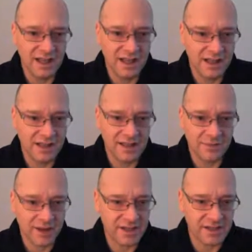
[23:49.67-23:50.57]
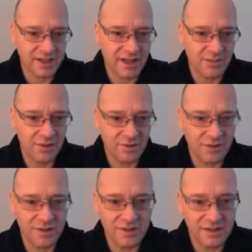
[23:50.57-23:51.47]
and the banks can come
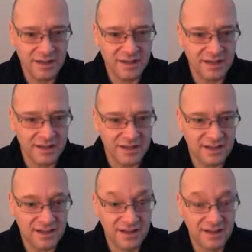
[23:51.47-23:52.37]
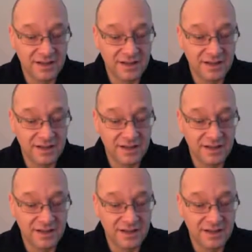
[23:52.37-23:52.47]
along and